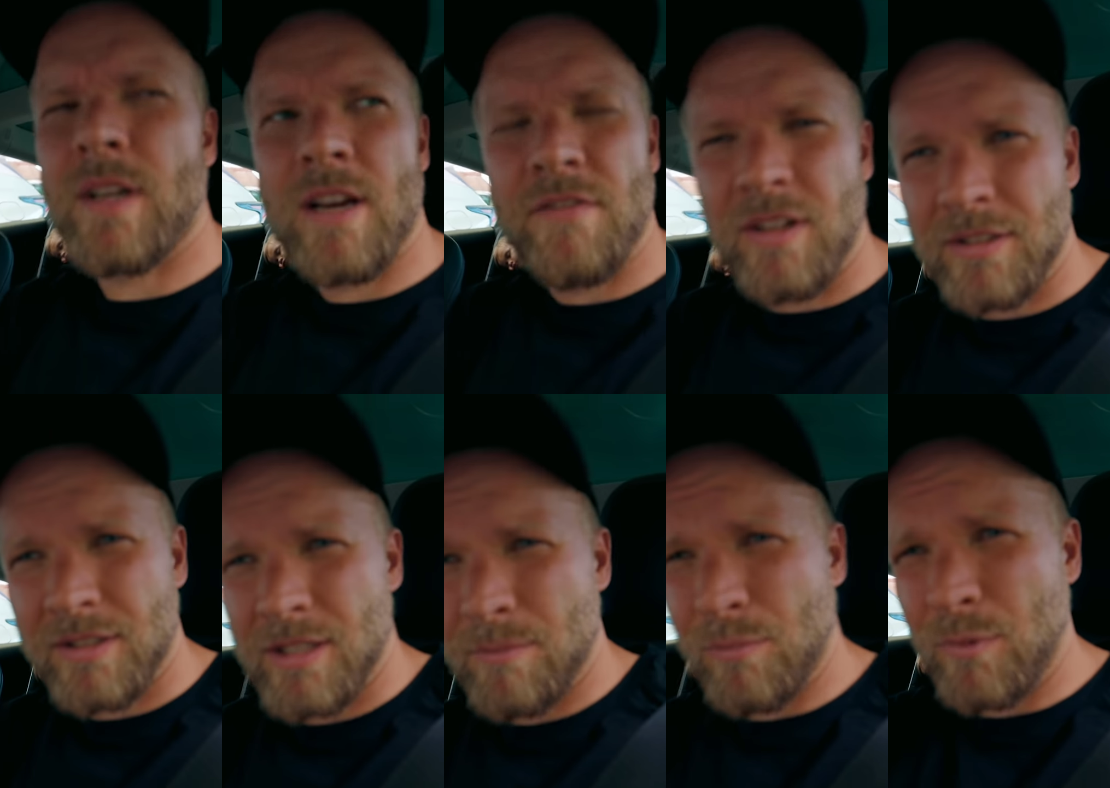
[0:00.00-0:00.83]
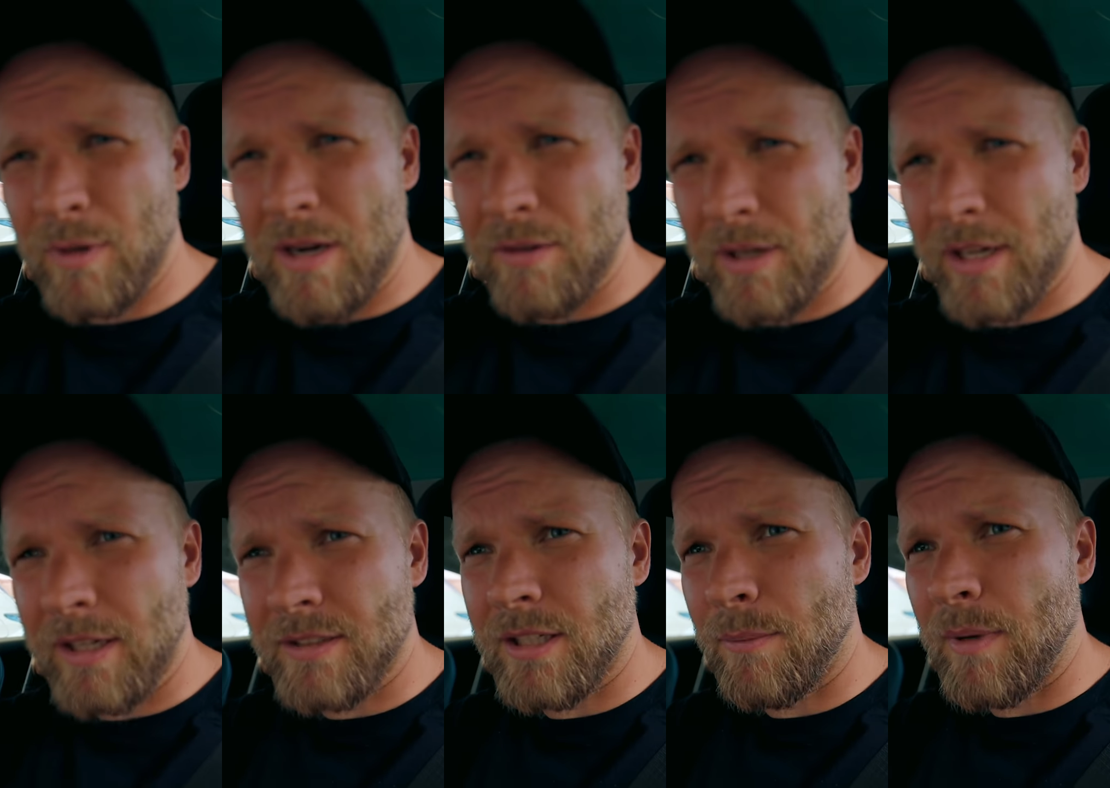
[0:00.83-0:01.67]
Kai fell asleep. We're out
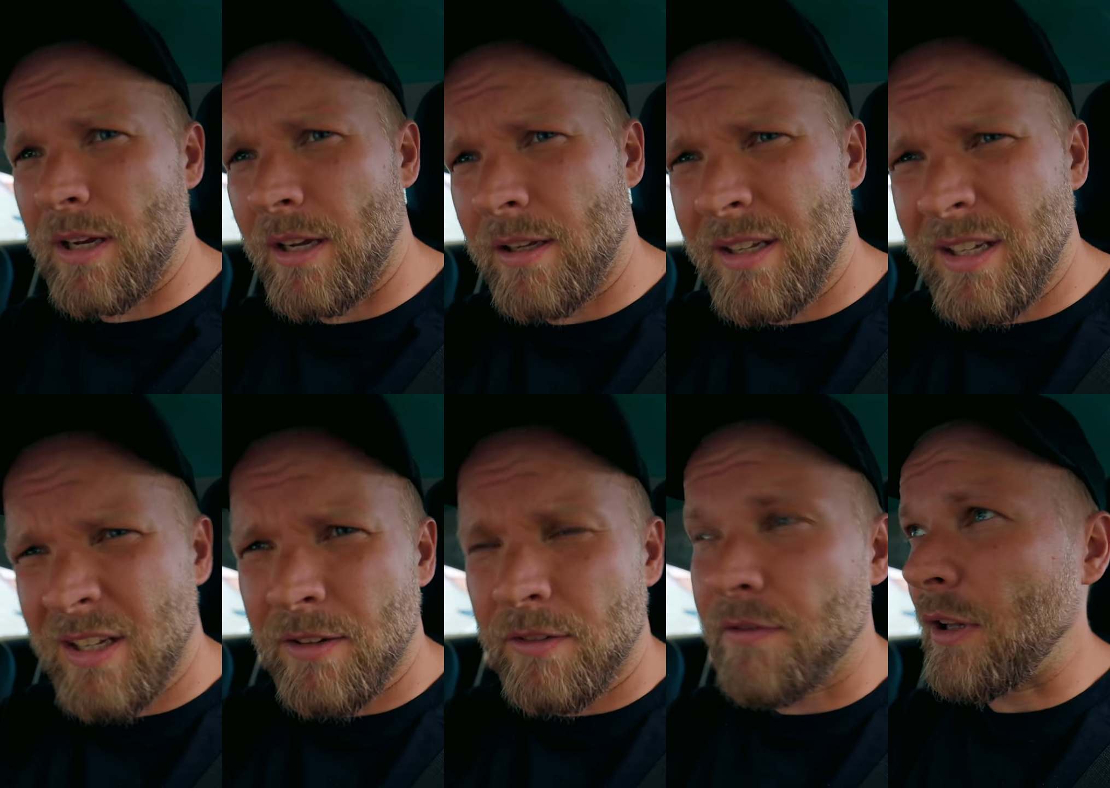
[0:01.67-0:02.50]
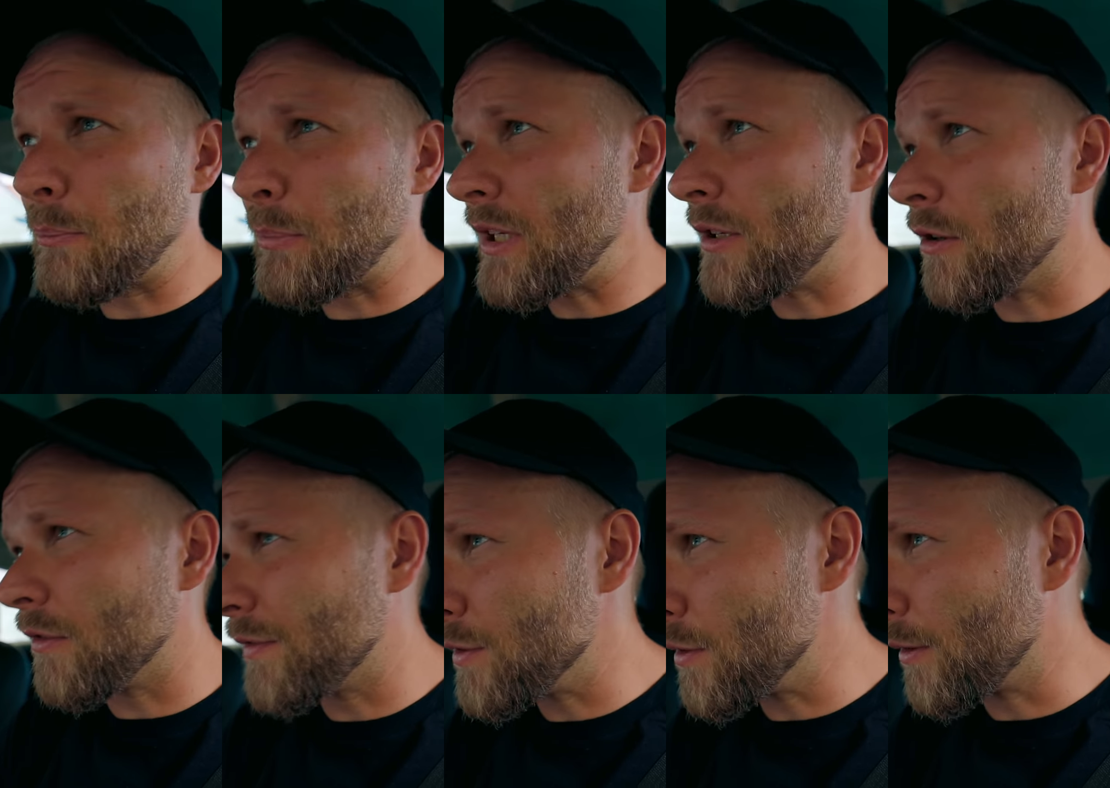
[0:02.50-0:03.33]
getting some uh, Filipino
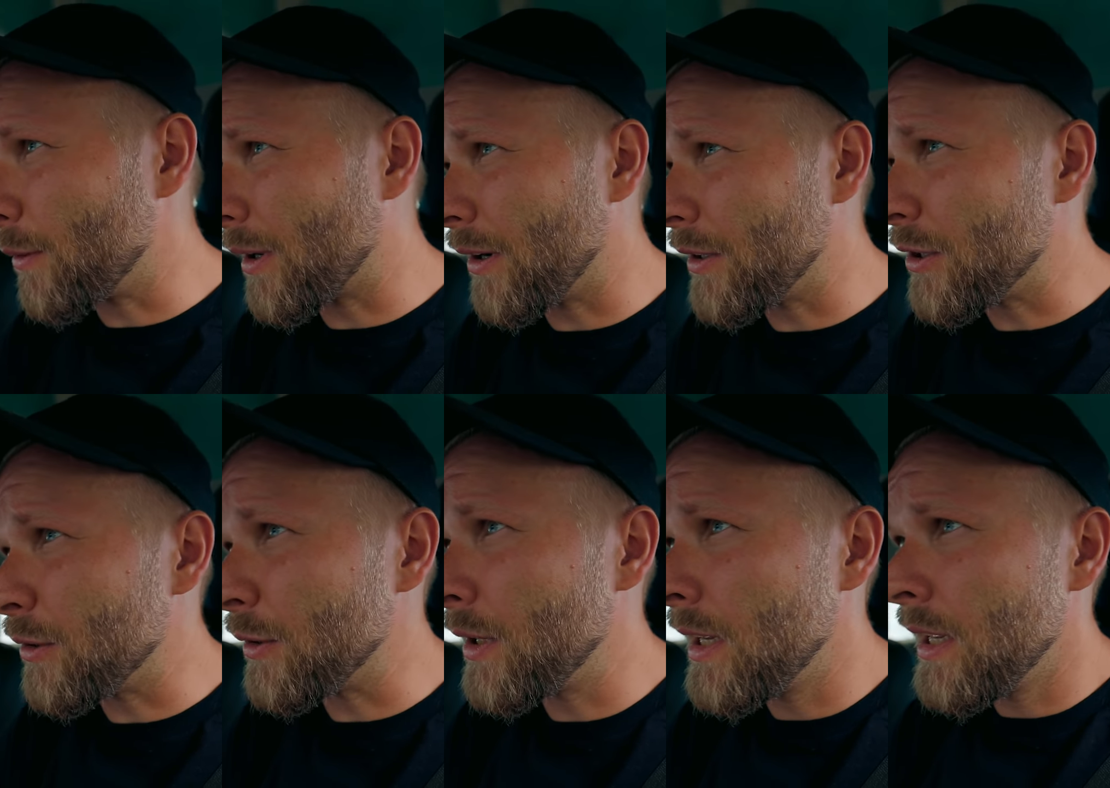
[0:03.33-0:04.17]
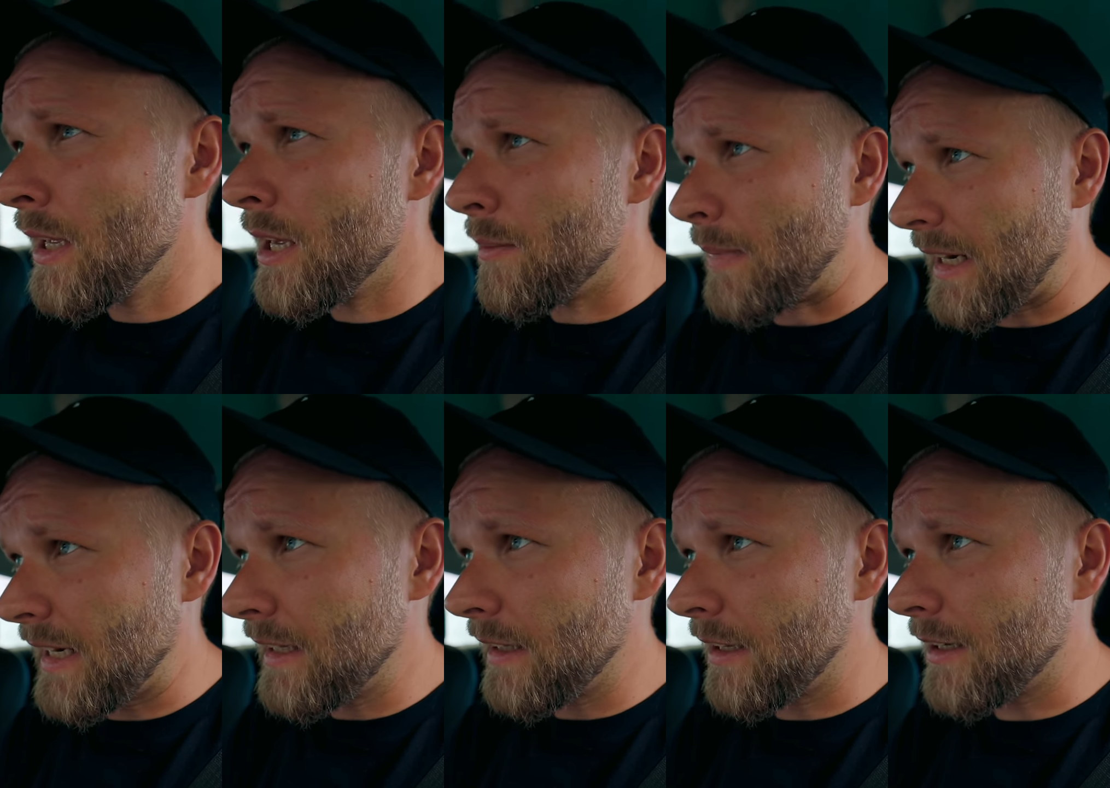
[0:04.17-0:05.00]
food. We're going to my
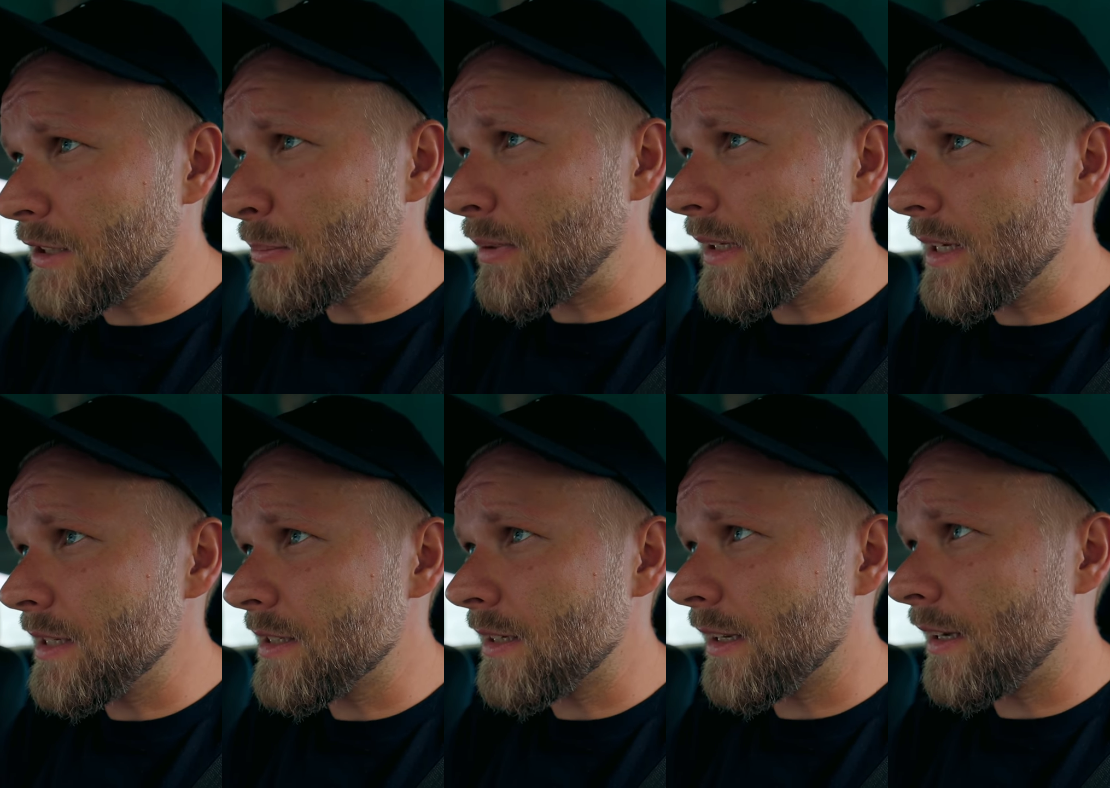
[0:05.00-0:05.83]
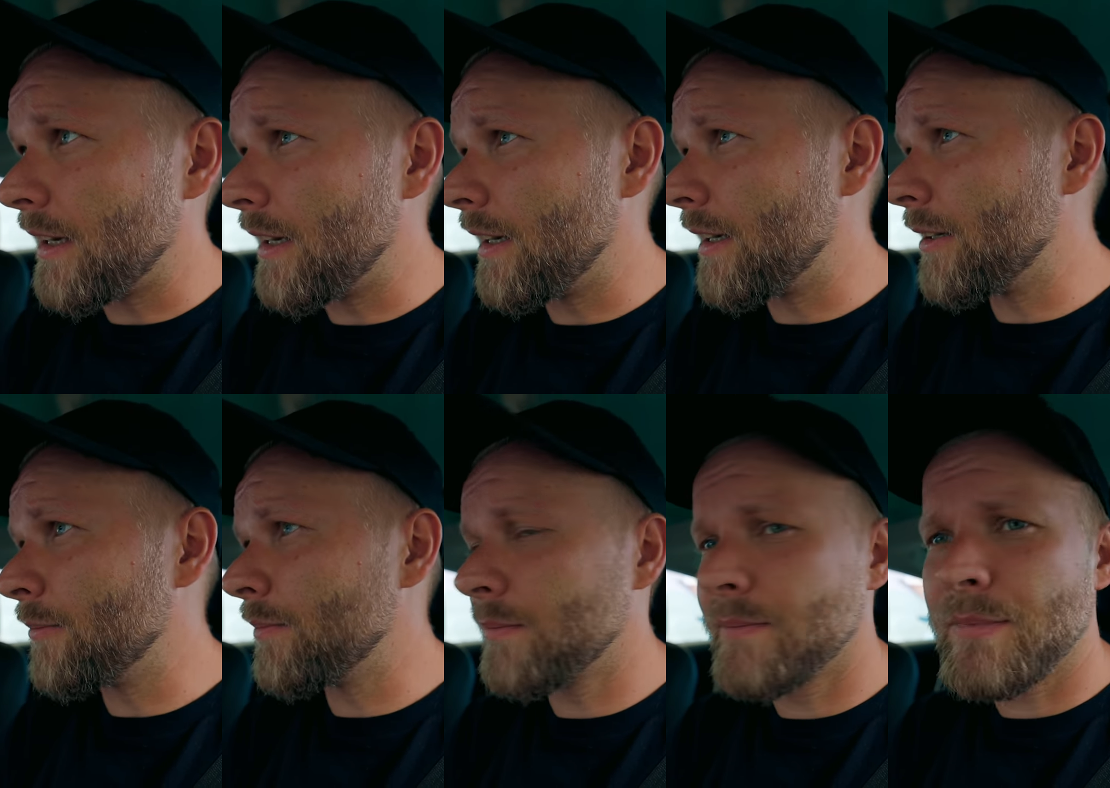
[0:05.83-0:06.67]
in-laws' place
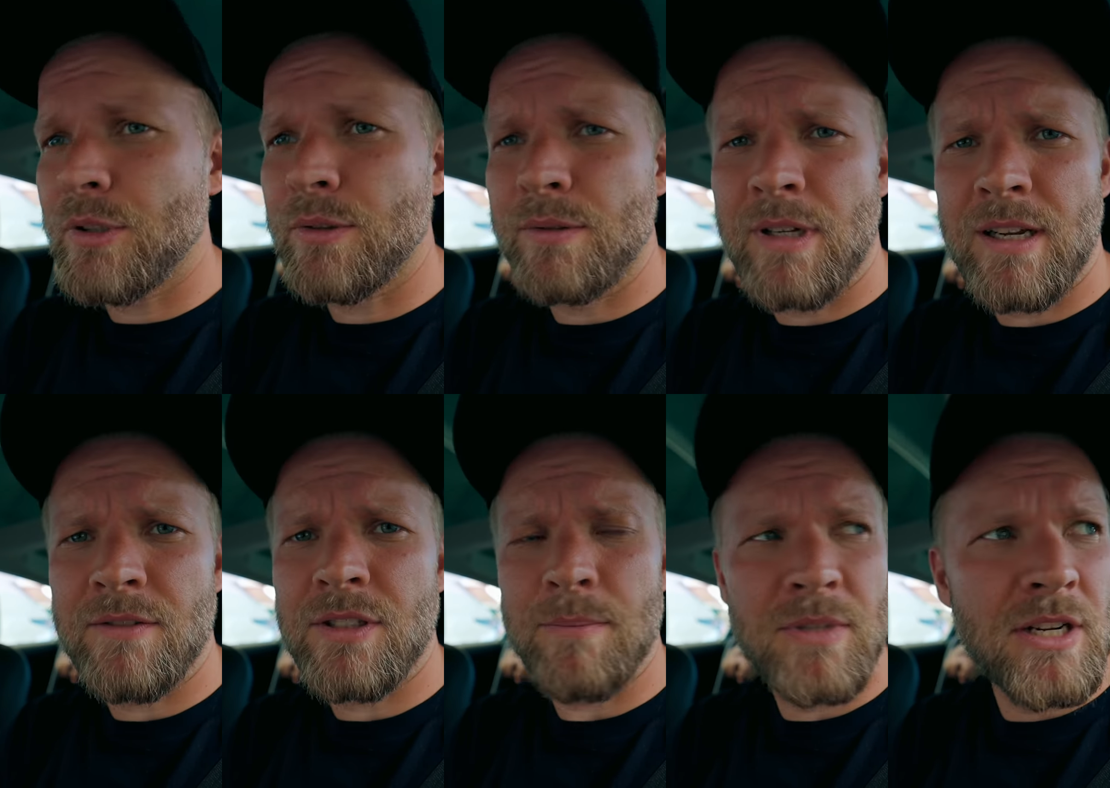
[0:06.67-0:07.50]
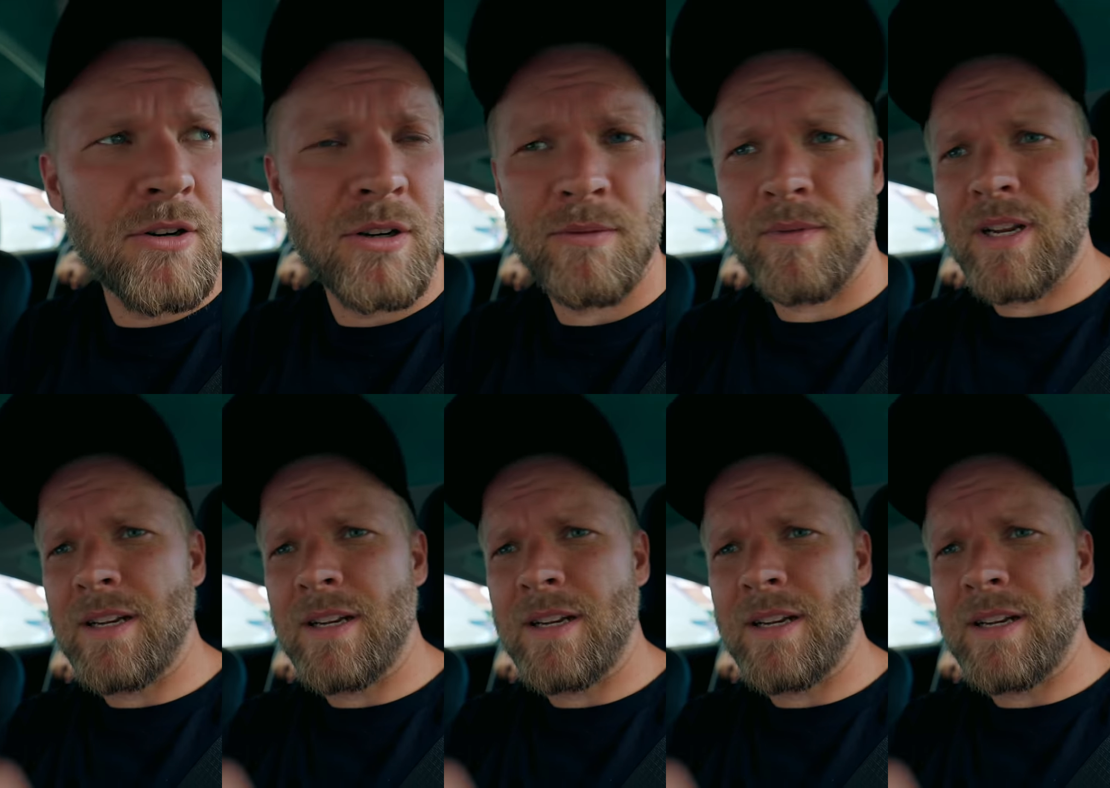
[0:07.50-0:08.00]
um, to have some dinner.